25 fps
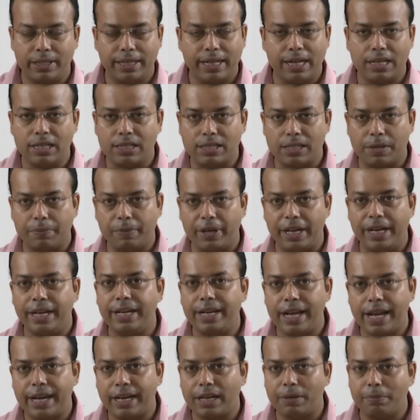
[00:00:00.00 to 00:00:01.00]
there is some
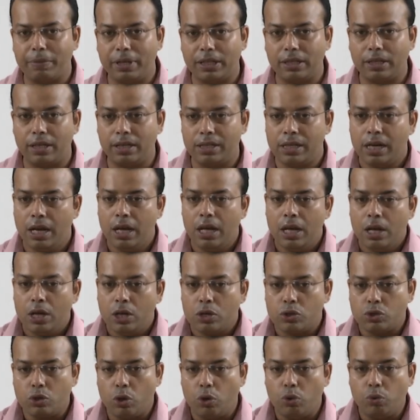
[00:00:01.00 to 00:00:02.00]
indirect method.
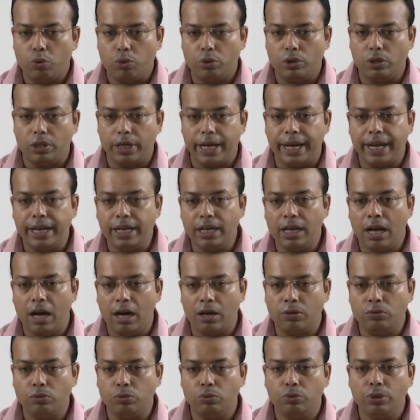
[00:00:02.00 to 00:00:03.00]
So,
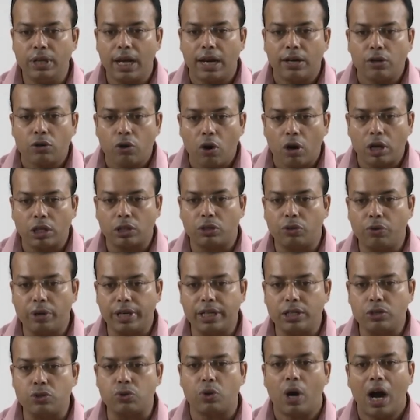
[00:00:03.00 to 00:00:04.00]
anyhow we are not
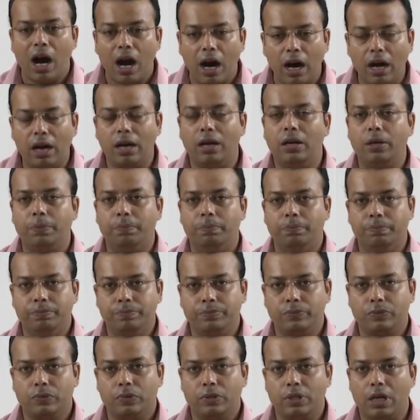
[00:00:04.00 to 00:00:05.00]
going to harm
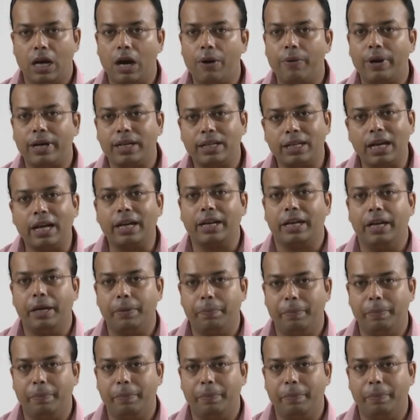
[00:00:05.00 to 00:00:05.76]
our target